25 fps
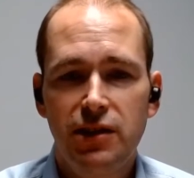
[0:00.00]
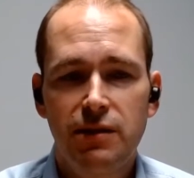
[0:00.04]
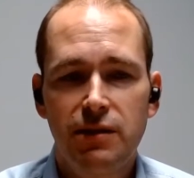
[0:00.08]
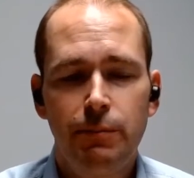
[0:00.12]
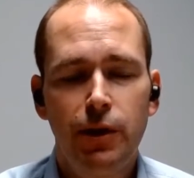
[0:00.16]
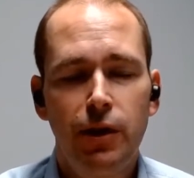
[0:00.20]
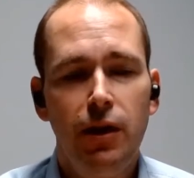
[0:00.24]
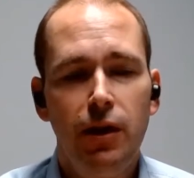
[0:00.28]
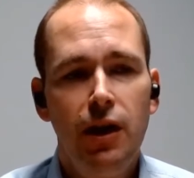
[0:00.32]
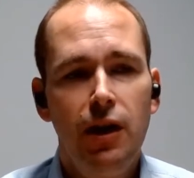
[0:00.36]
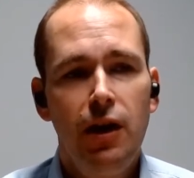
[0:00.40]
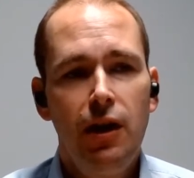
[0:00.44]

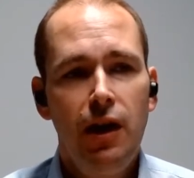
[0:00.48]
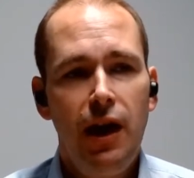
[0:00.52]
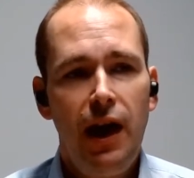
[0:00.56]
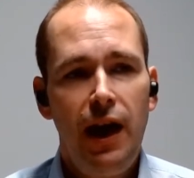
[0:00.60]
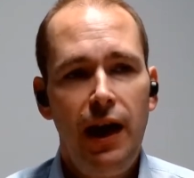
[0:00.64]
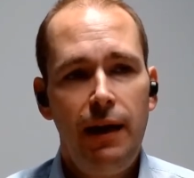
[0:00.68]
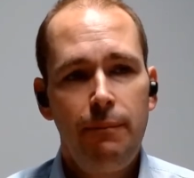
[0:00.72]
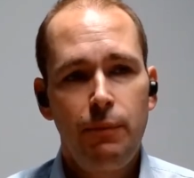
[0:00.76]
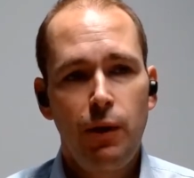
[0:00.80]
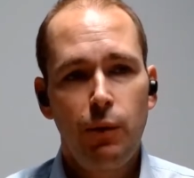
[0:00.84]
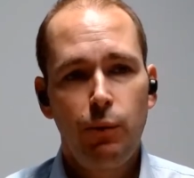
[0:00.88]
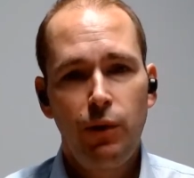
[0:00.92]
But
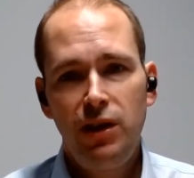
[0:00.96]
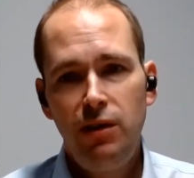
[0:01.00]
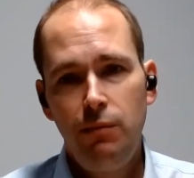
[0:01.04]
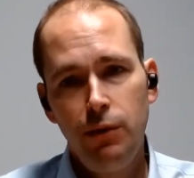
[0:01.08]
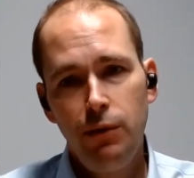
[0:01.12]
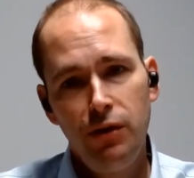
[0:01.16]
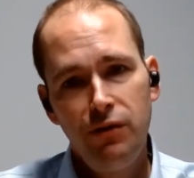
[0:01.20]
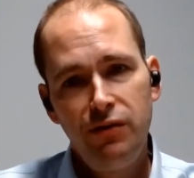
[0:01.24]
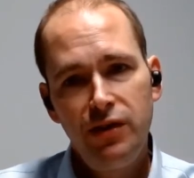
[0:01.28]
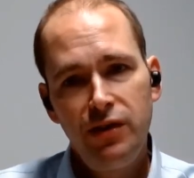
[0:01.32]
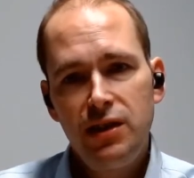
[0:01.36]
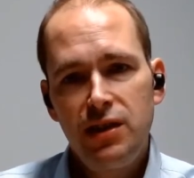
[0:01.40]
when you
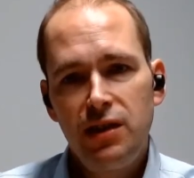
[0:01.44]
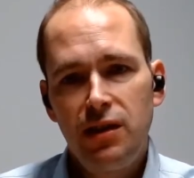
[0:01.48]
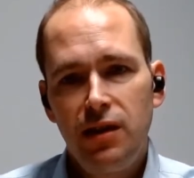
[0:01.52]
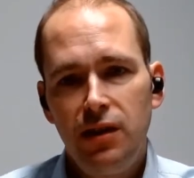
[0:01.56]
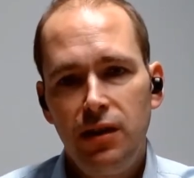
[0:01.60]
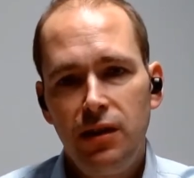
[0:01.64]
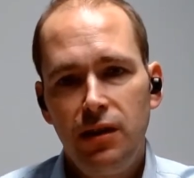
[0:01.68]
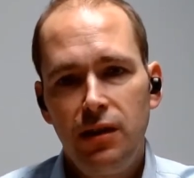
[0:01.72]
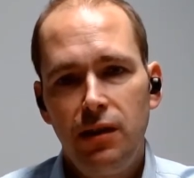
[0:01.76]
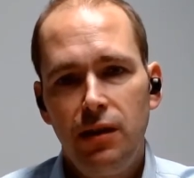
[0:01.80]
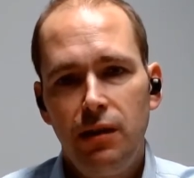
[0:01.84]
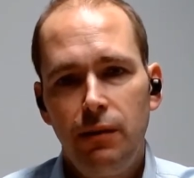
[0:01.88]
move
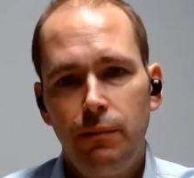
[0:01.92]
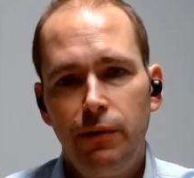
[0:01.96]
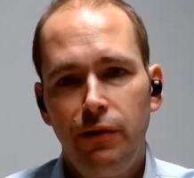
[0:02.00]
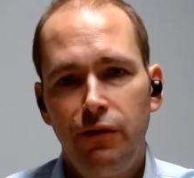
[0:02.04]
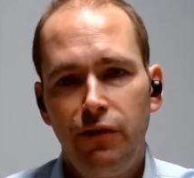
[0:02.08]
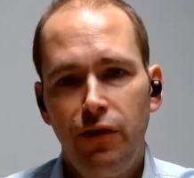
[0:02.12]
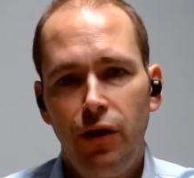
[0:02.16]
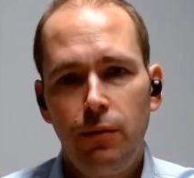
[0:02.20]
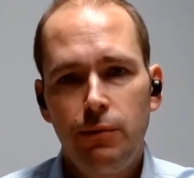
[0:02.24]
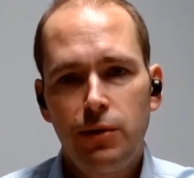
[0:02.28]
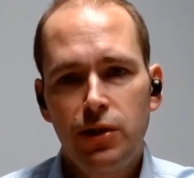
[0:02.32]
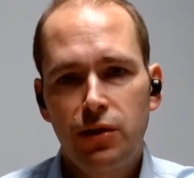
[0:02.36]
into
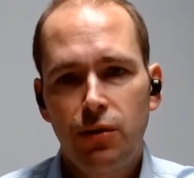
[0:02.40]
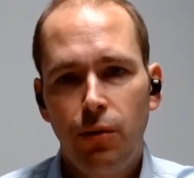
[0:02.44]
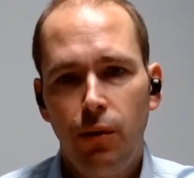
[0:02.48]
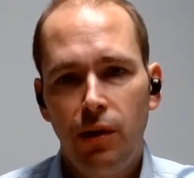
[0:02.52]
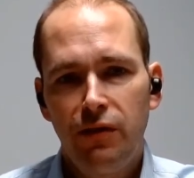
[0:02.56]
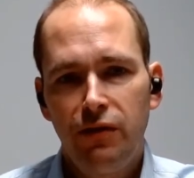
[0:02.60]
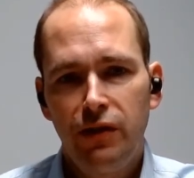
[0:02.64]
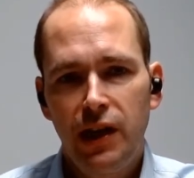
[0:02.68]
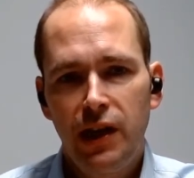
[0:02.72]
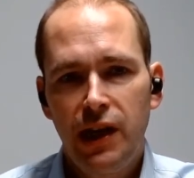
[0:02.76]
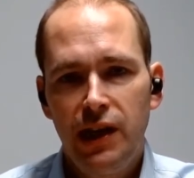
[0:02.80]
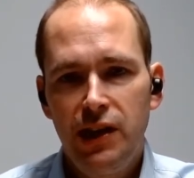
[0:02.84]
performance
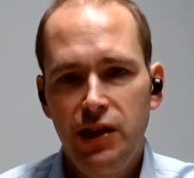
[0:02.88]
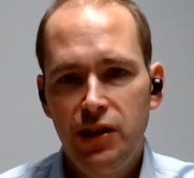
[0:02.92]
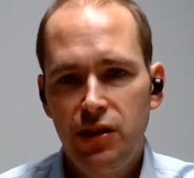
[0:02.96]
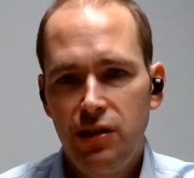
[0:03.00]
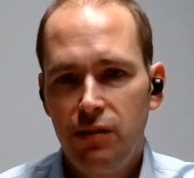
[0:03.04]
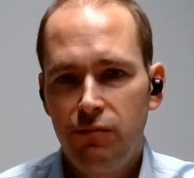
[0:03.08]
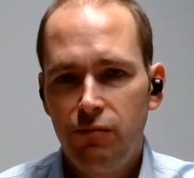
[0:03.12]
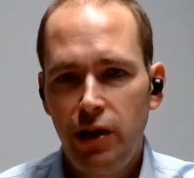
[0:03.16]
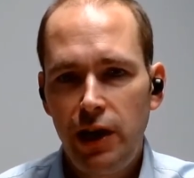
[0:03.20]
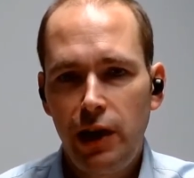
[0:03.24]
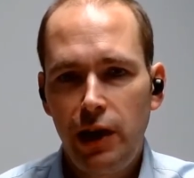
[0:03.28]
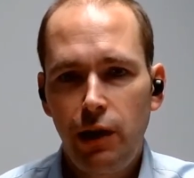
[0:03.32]
qualification
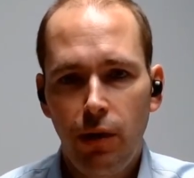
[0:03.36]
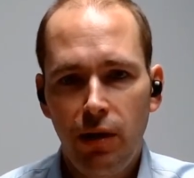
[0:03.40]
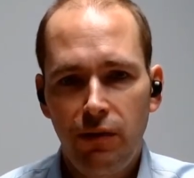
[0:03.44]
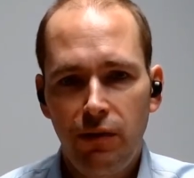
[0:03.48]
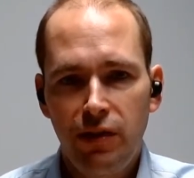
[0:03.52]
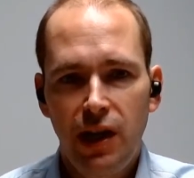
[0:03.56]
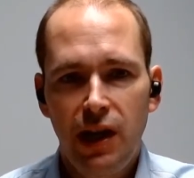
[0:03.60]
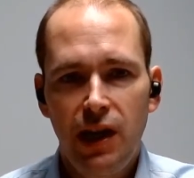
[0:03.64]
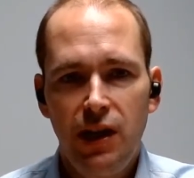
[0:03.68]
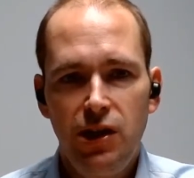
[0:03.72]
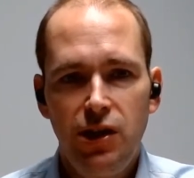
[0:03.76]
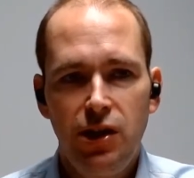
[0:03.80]
and
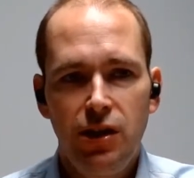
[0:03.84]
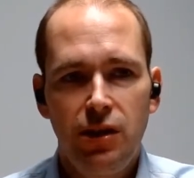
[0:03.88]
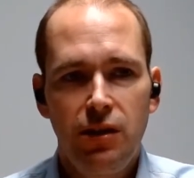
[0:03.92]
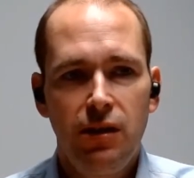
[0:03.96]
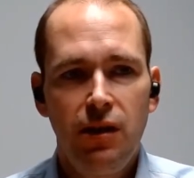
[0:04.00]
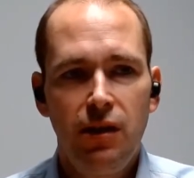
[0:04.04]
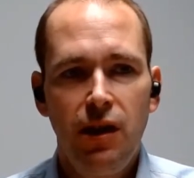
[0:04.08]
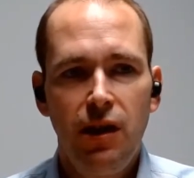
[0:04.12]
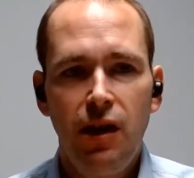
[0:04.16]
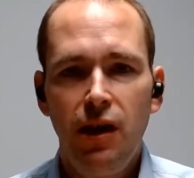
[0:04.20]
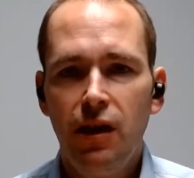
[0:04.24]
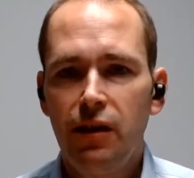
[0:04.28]

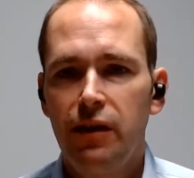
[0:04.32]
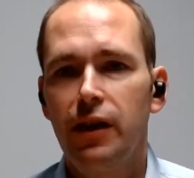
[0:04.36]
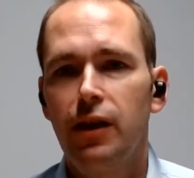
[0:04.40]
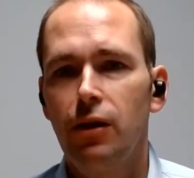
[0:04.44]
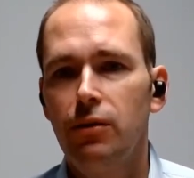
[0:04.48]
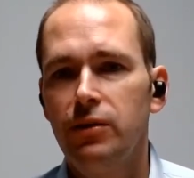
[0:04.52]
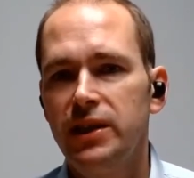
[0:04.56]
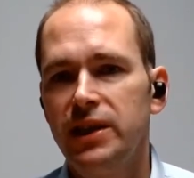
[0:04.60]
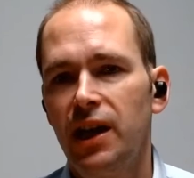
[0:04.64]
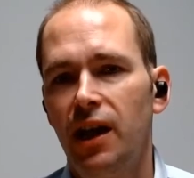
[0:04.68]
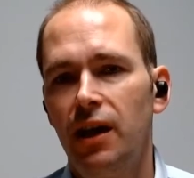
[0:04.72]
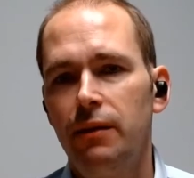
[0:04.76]
requalification, they go
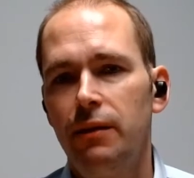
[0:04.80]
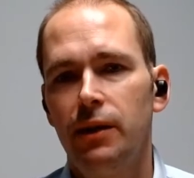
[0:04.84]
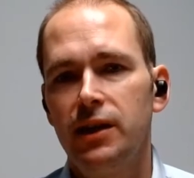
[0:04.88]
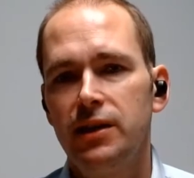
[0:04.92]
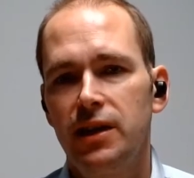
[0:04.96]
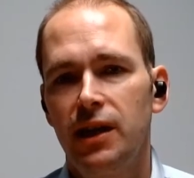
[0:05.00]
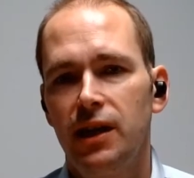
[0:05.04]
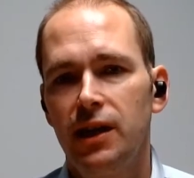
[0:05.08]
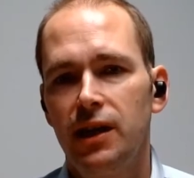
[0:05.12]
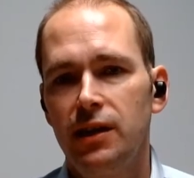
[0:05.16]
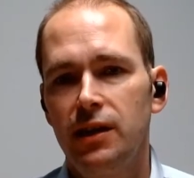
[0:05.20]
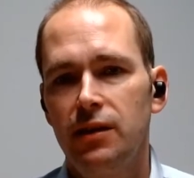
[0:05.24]
side by
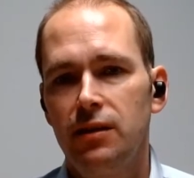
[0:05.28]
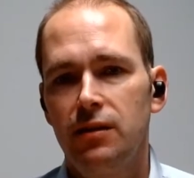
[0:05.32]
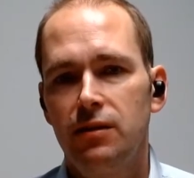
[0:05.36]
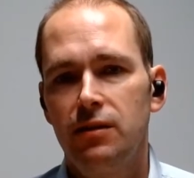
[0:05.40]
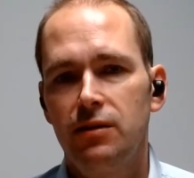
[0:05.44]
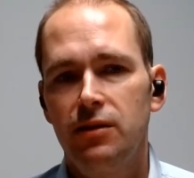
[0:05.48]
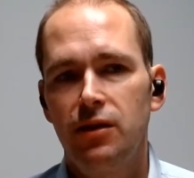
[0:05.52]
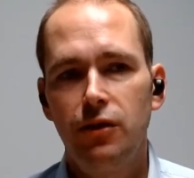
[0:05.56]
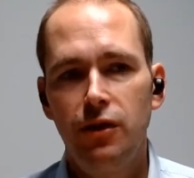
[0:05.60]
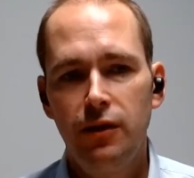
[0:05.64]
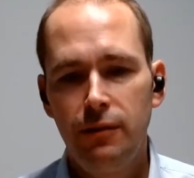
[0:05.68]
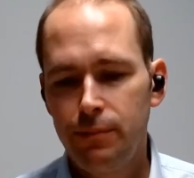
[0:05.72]
side.
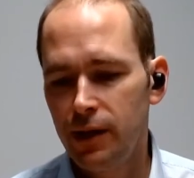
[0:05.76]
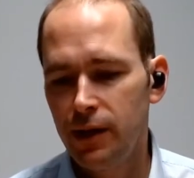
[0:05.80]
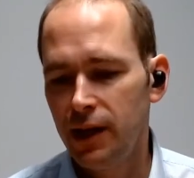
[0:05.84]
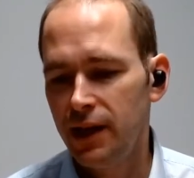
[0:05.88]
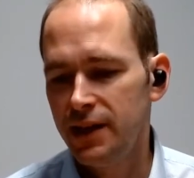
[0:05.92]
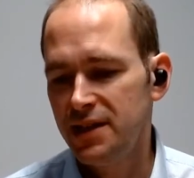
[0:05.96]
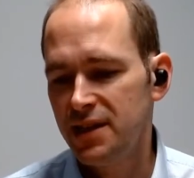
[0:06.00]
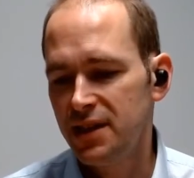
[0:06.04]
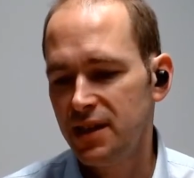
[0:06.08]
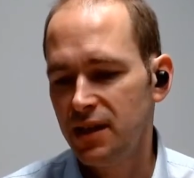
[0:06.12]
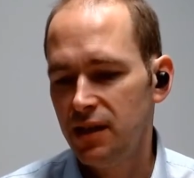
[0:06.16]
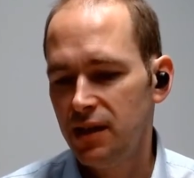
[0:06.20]
So you'd
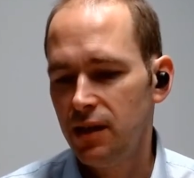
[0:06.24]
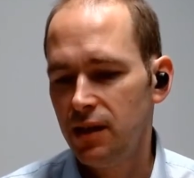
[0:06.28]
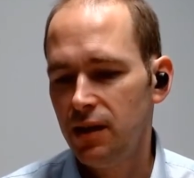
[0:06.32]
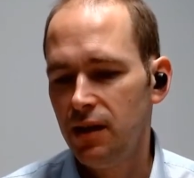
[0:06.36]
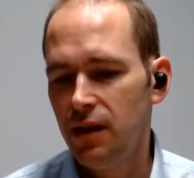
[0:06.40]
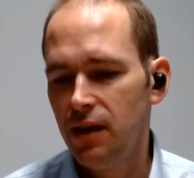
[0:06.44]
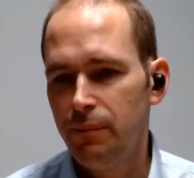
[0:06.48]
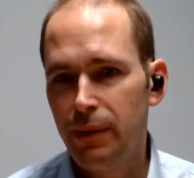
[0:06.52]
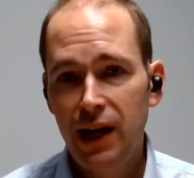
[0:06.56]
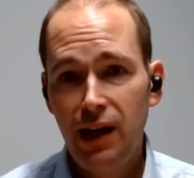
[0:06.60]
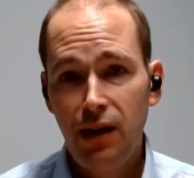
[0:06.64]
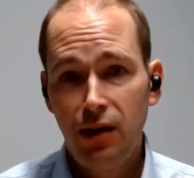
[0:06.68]
place
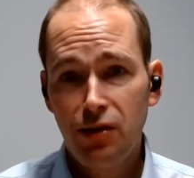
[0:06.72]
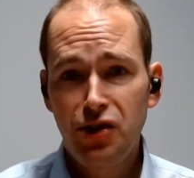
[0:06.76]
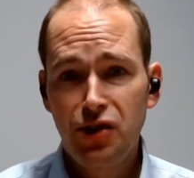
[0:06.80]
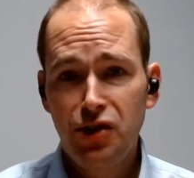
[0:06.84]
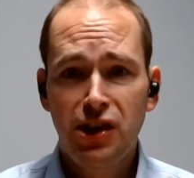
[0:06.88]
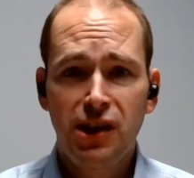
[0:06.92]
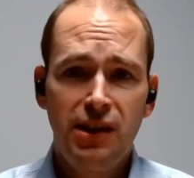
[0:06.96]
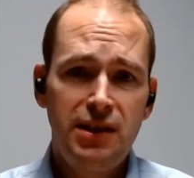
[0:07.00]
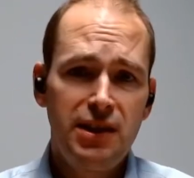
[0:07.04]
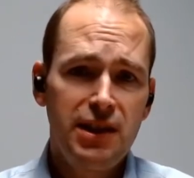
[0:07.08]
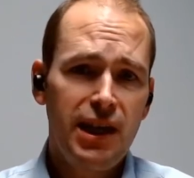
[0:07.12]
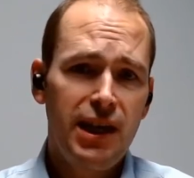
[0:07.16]
a
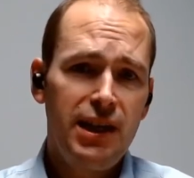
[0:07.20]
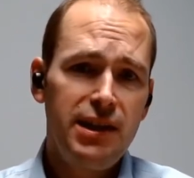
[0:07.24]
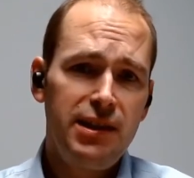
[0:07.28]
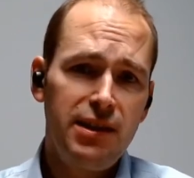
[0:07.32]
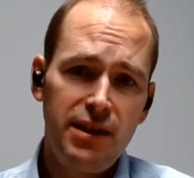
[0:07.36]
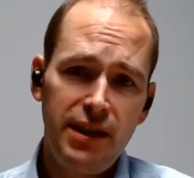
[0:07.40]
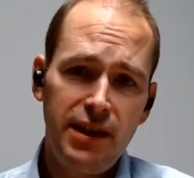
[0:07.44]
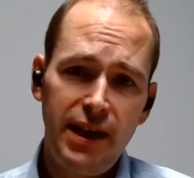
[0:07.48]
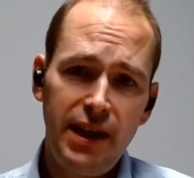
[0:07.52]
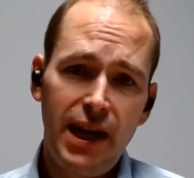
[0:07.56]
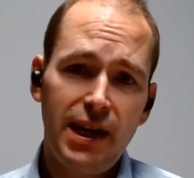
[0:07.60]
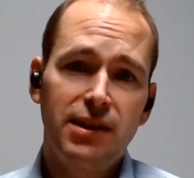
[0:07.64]
biological indicator
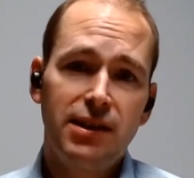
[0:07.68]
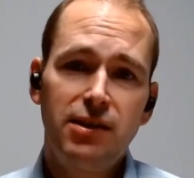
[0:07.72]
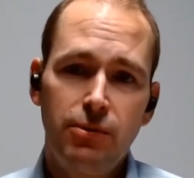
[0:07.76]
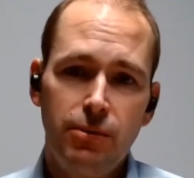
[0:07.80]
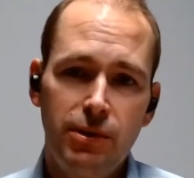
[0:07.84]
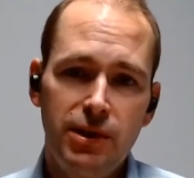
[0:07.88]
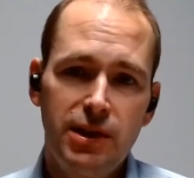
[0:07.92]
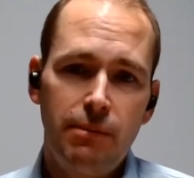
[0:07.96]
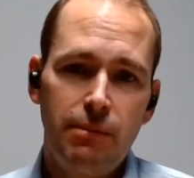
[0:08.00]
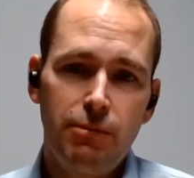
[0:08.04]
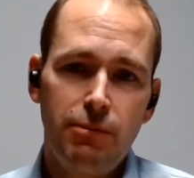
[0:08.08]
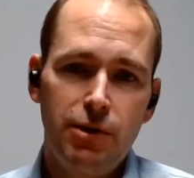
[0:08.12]
next to a
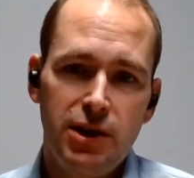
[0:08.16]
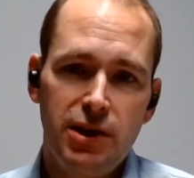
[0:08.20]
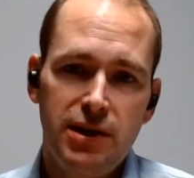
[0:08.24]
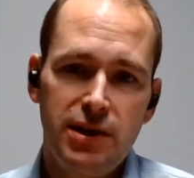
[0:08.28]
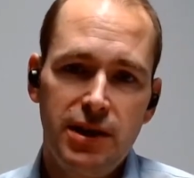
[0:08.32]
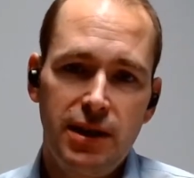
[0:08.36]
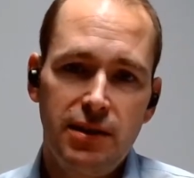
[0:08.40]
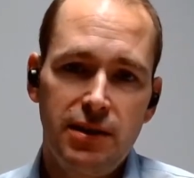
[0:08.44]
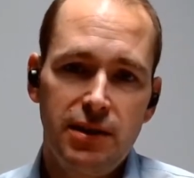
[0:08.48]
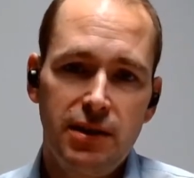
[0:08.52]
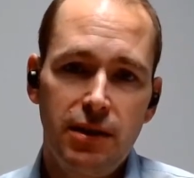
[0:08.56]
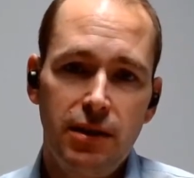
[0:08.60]
temperature
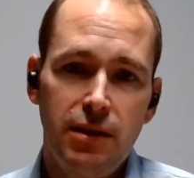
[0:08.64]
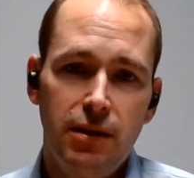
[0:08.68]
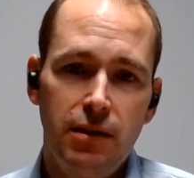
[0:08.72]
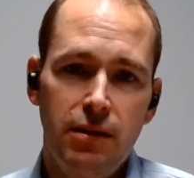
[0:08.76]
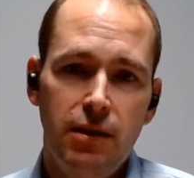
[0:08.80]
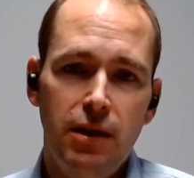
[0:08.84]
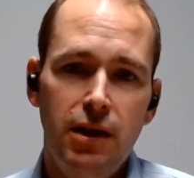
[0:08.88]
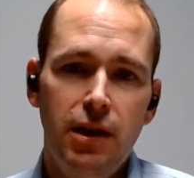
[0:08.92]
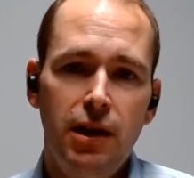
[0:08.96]
sensor.